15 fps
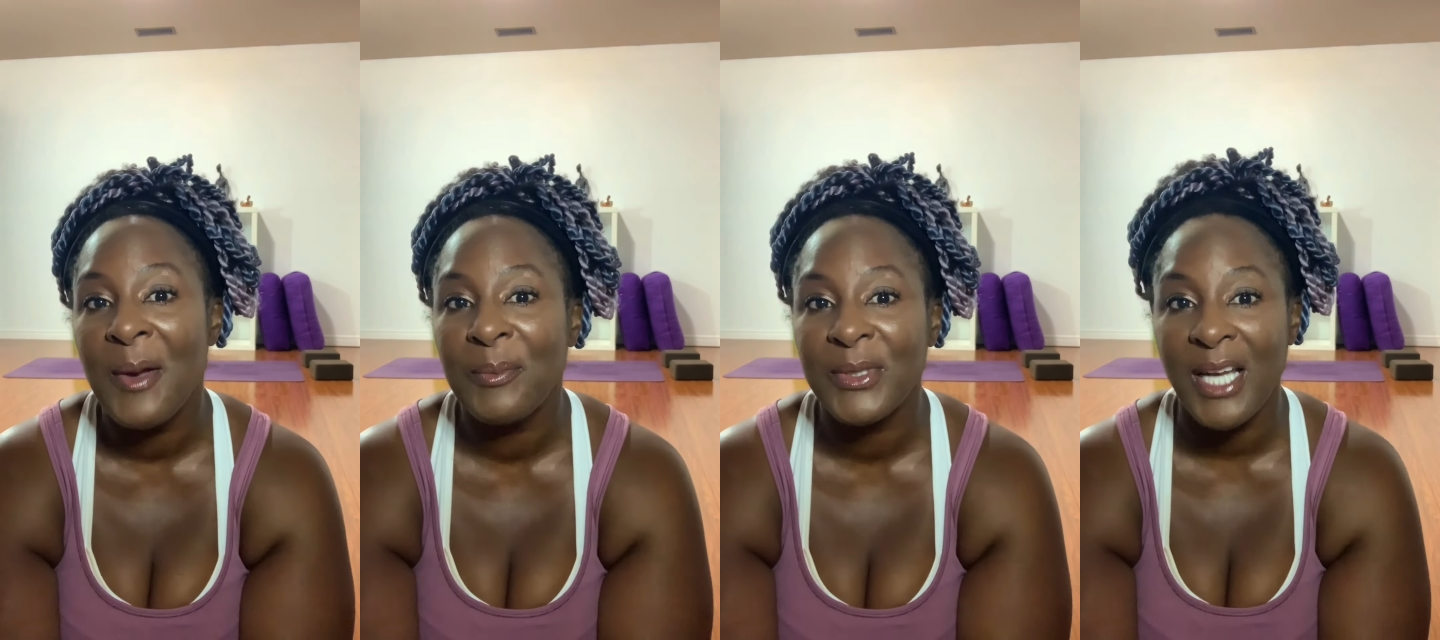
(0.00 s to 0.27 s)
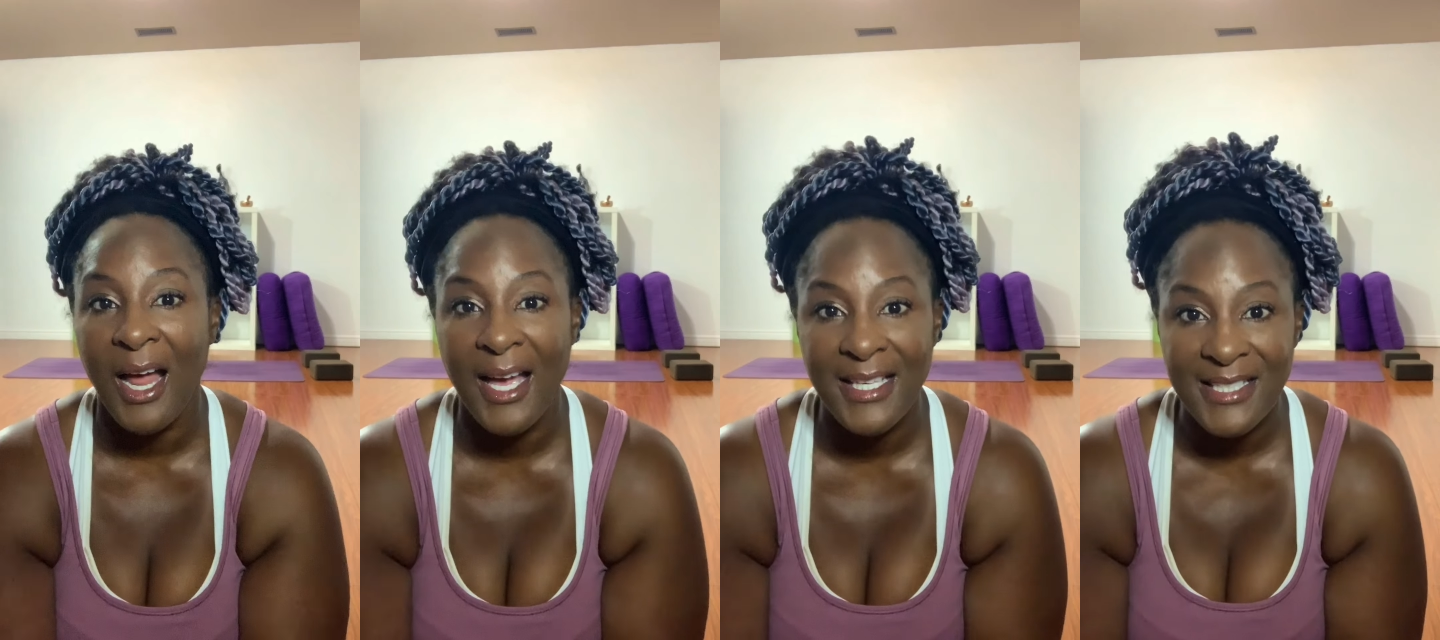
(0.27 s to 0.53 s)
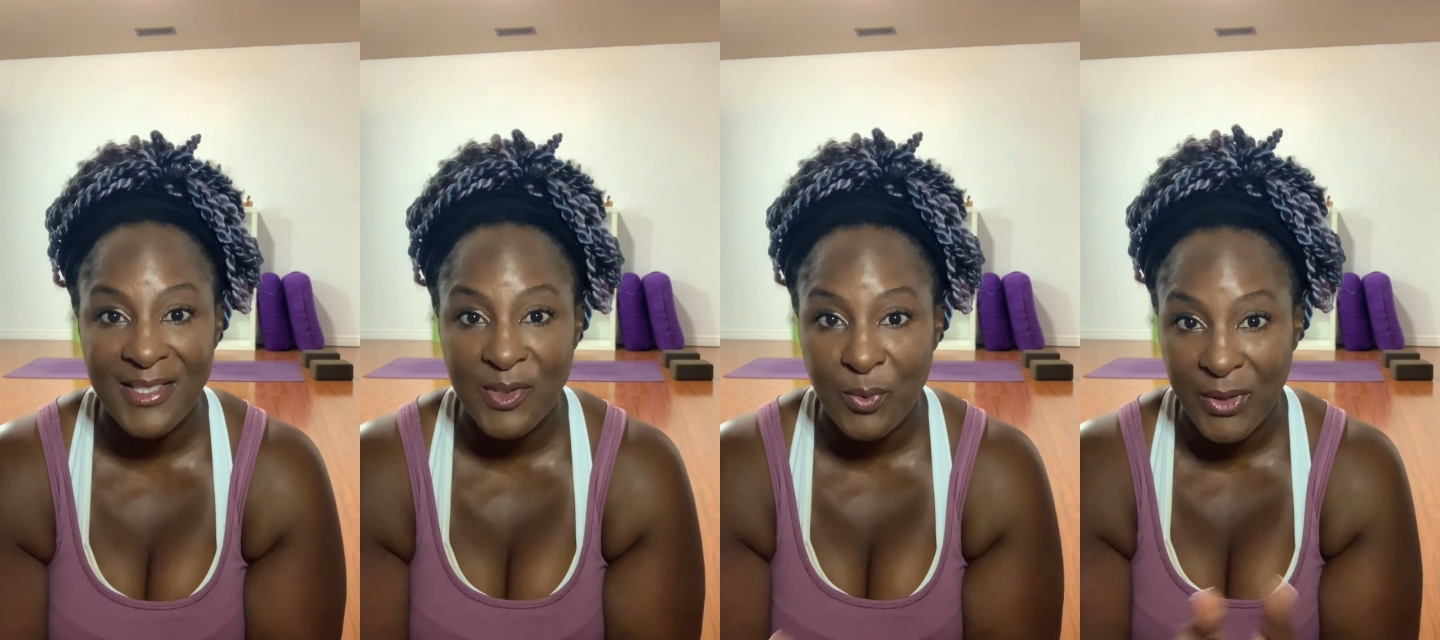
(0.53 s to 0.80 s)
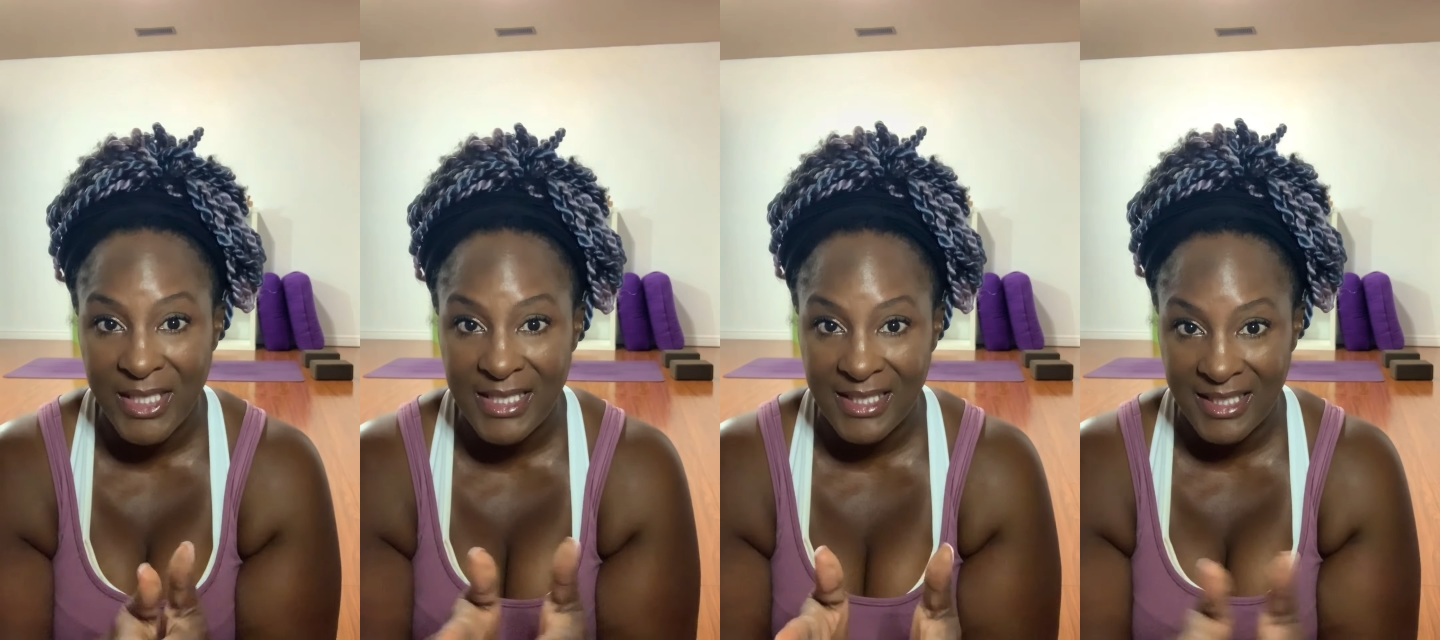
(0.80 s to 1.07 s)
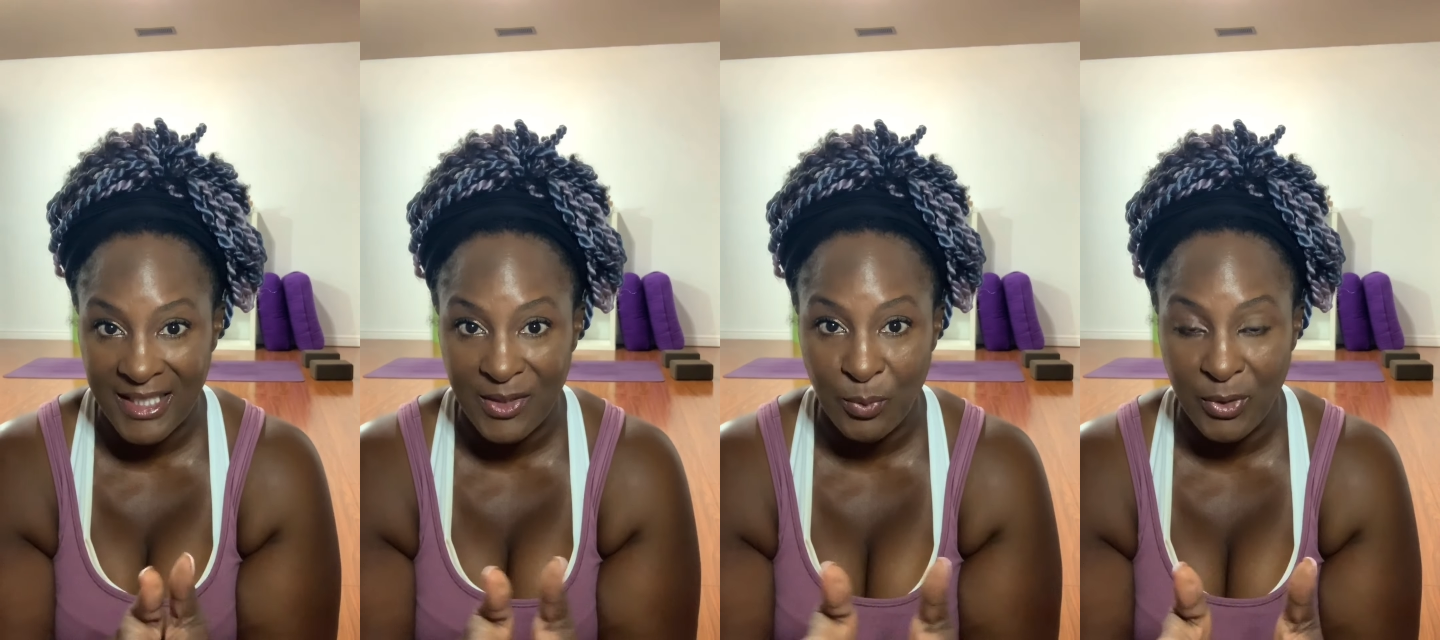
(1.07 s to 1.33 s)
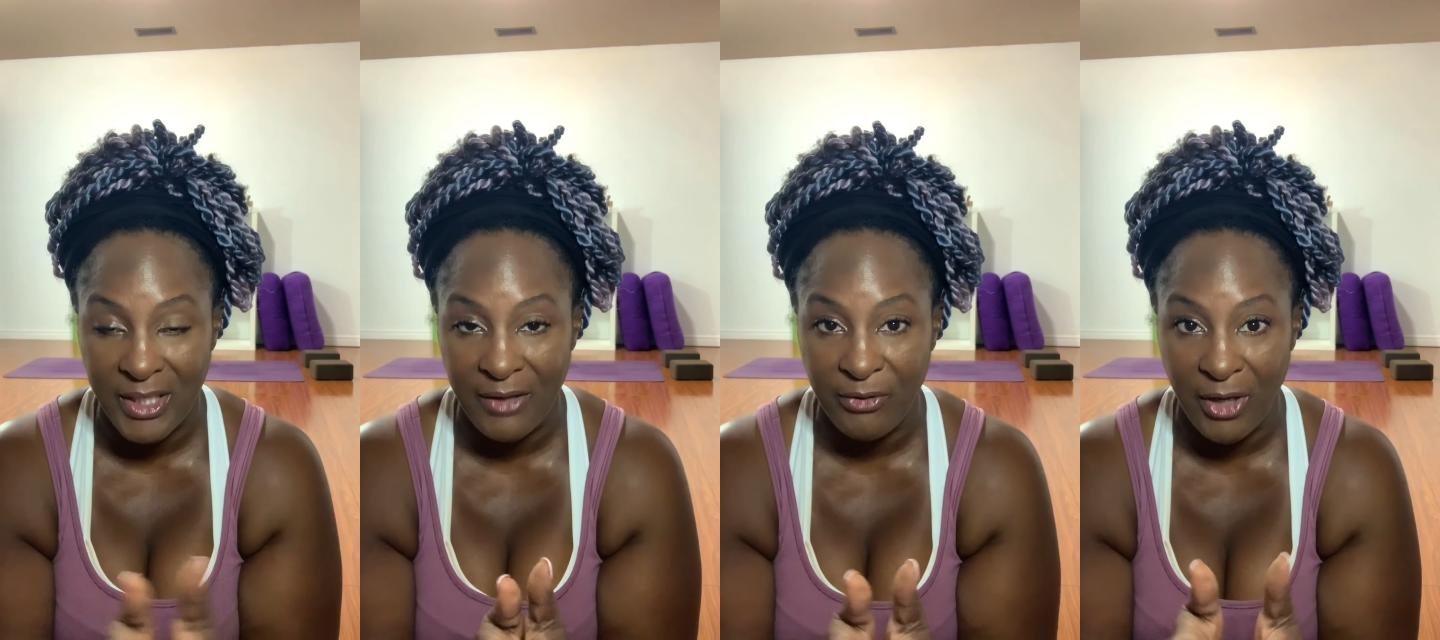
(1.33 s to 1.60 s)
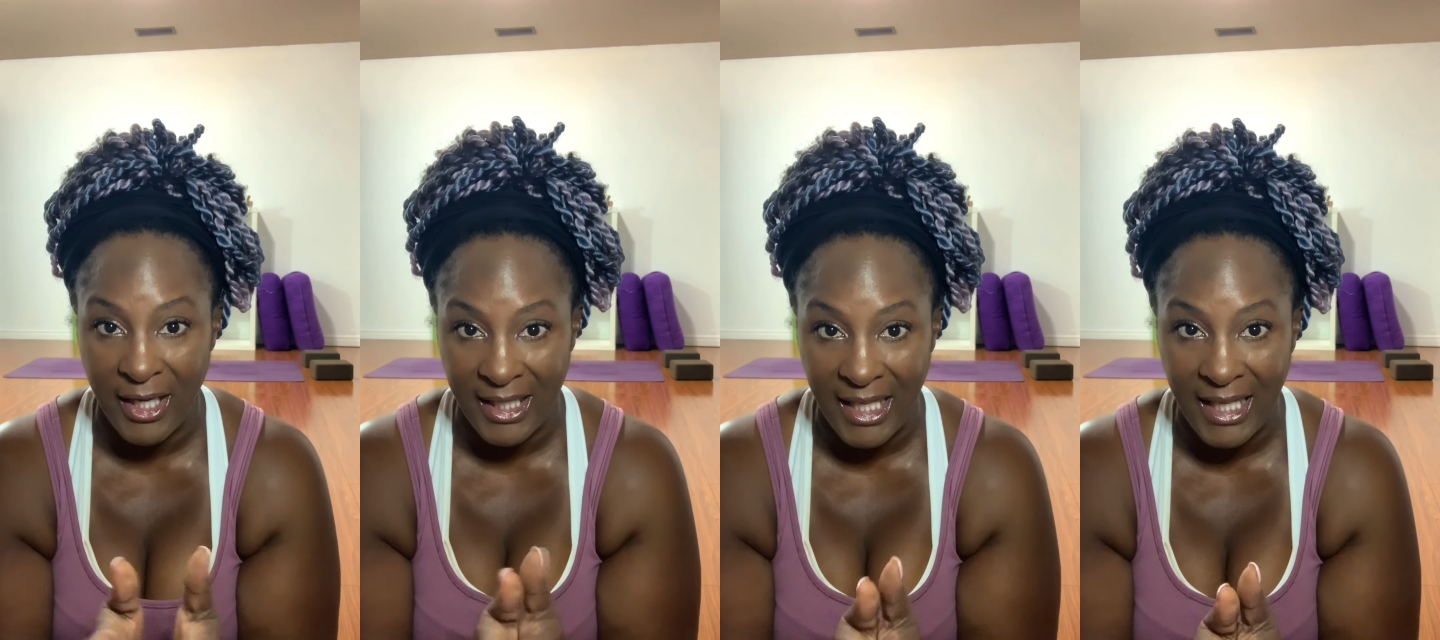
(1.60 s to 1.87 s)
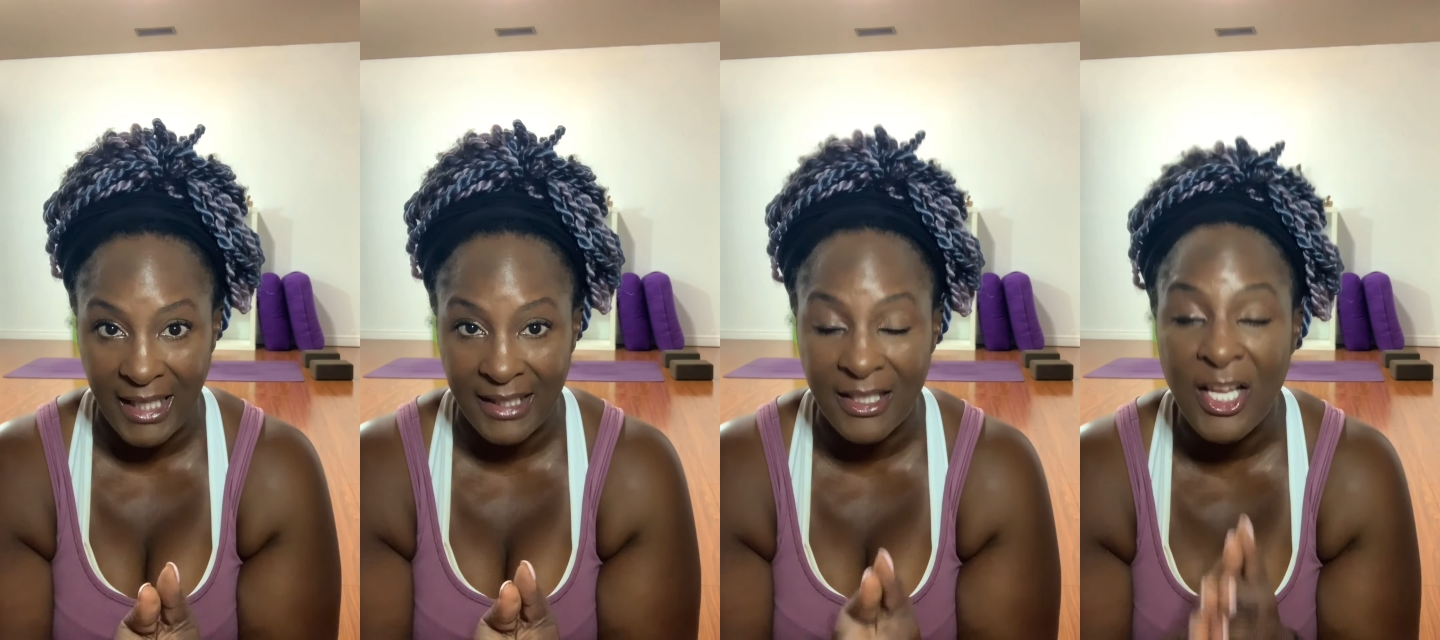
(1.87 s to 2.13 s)
but I squeeze it in whenever I
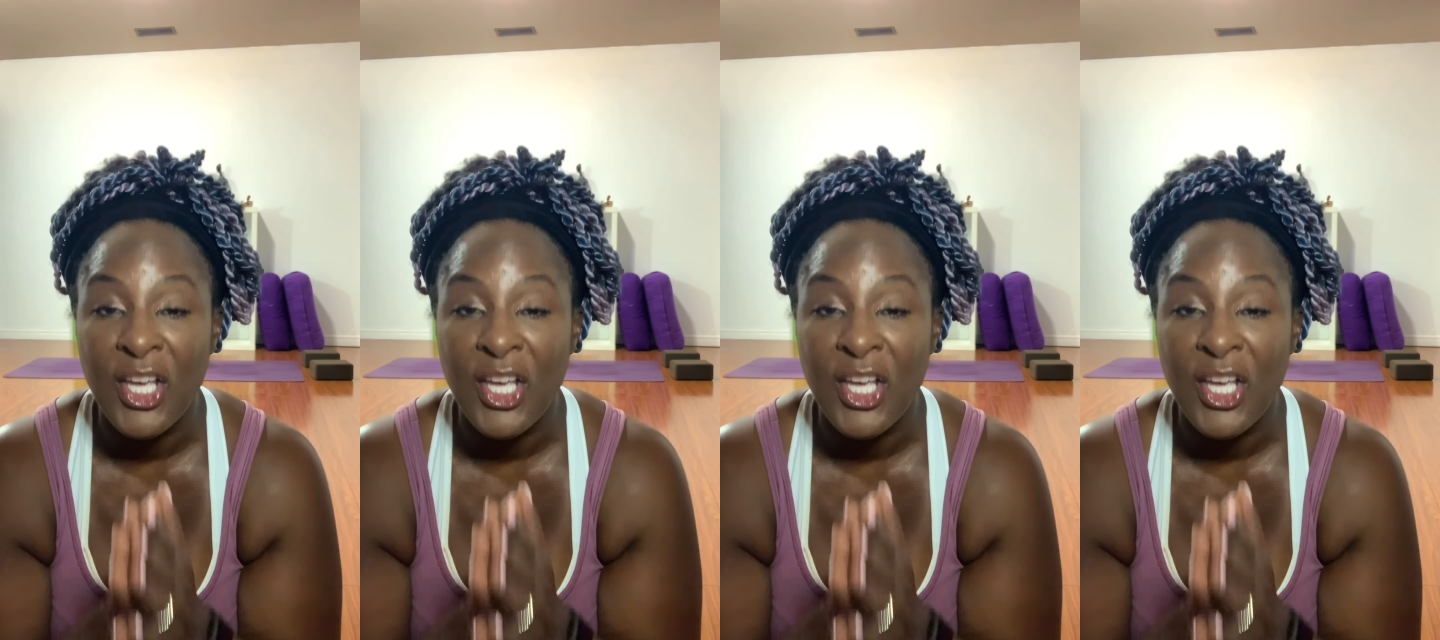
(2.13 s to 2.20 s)
can.